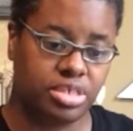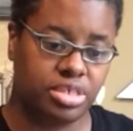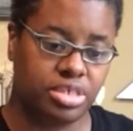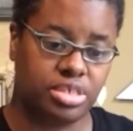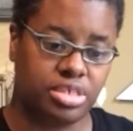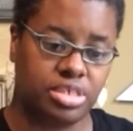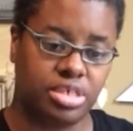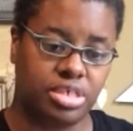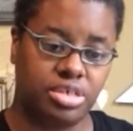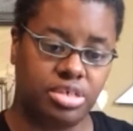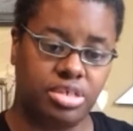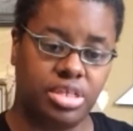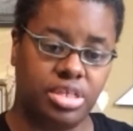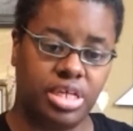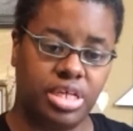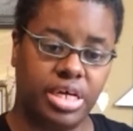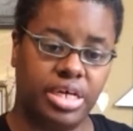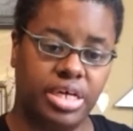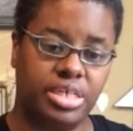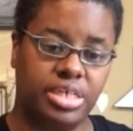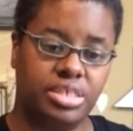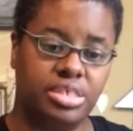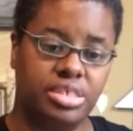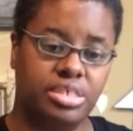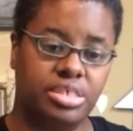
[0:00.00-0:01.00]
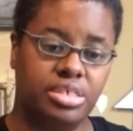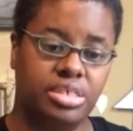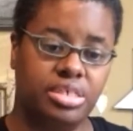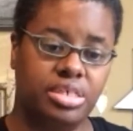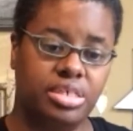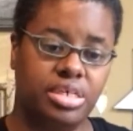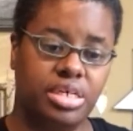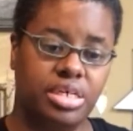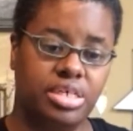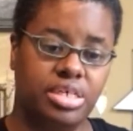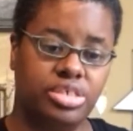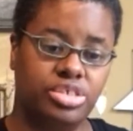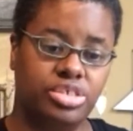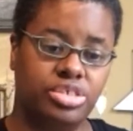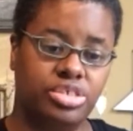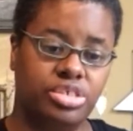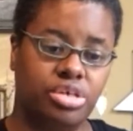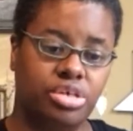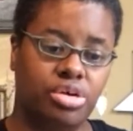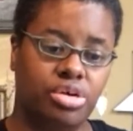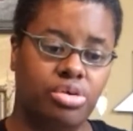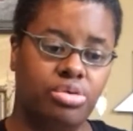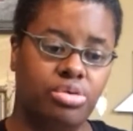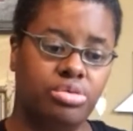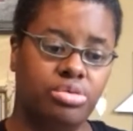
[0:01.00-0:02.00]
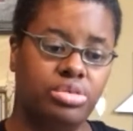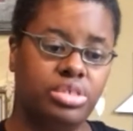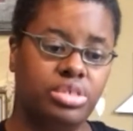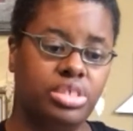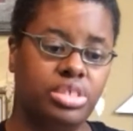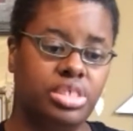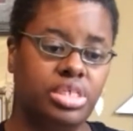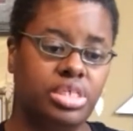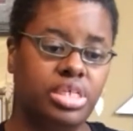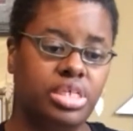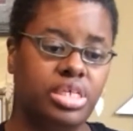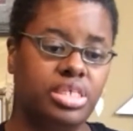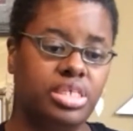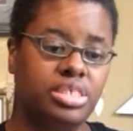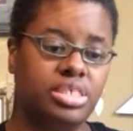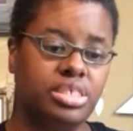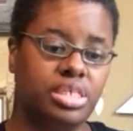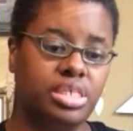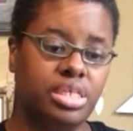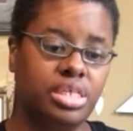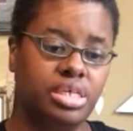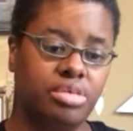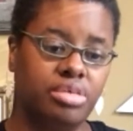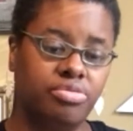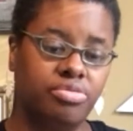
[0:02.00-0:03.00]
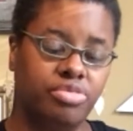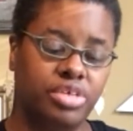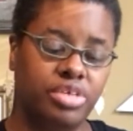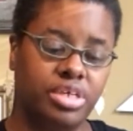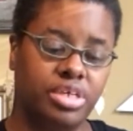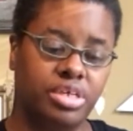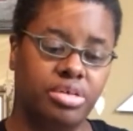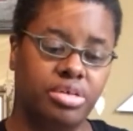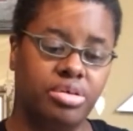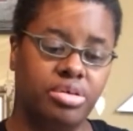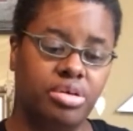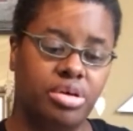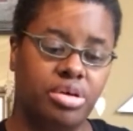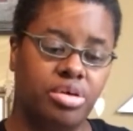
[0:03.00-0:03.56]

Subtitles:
so that it shows that this living